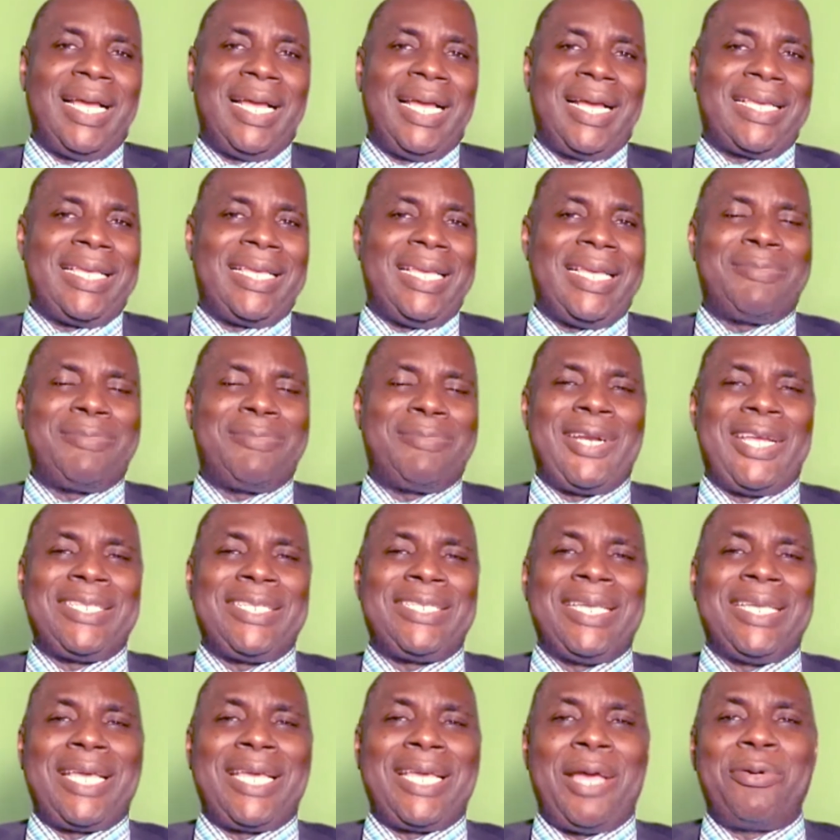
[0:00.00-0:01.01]
I guess, but
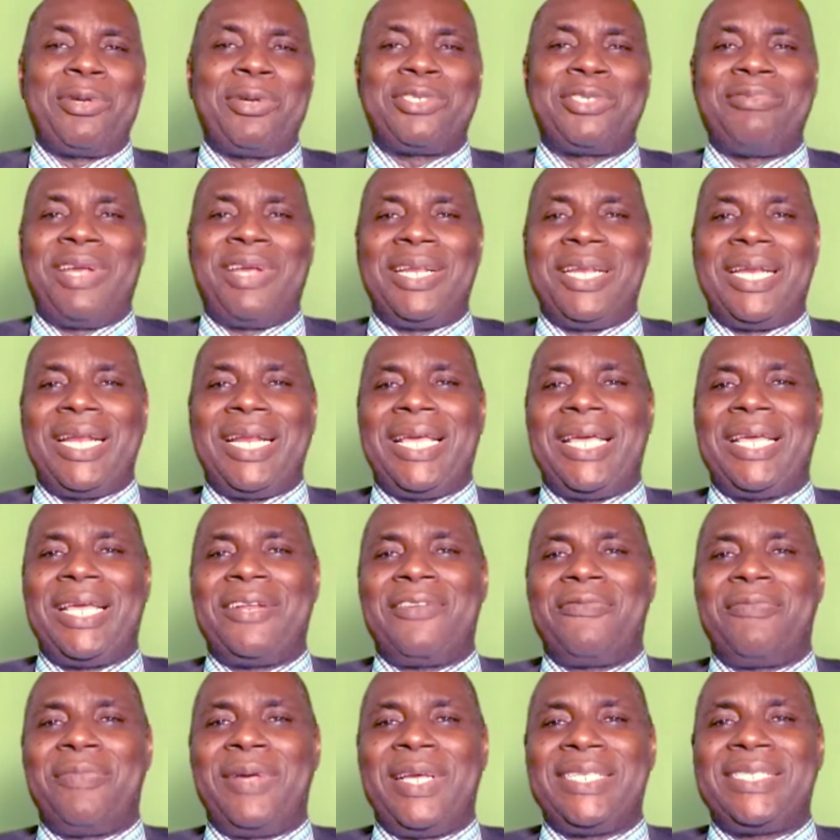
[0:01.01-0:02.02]
I think I was running
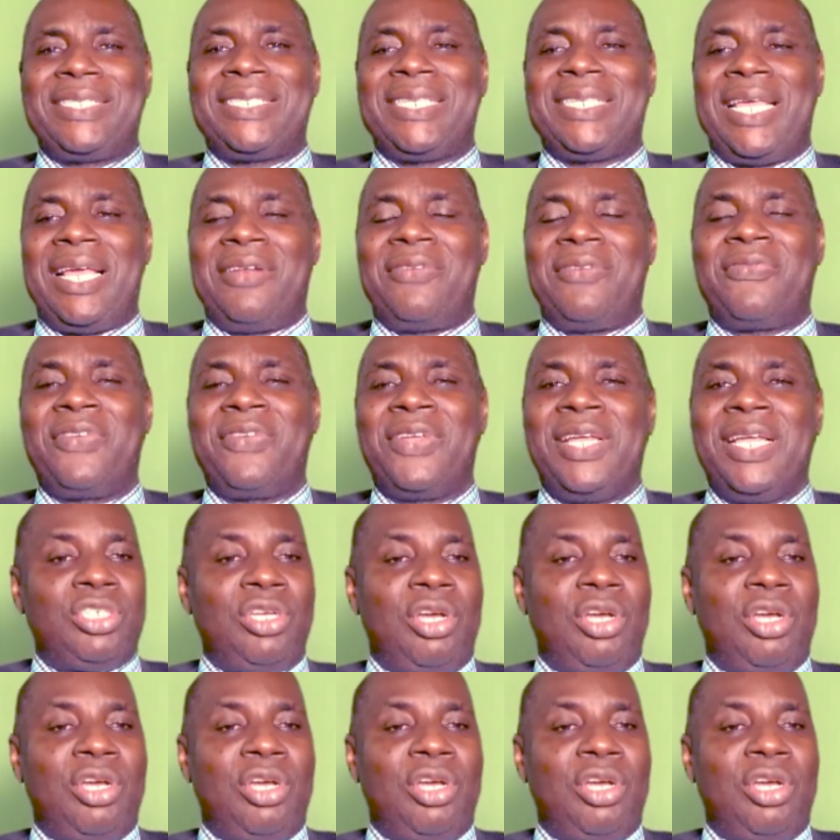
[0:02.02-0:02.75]
ahead of myself.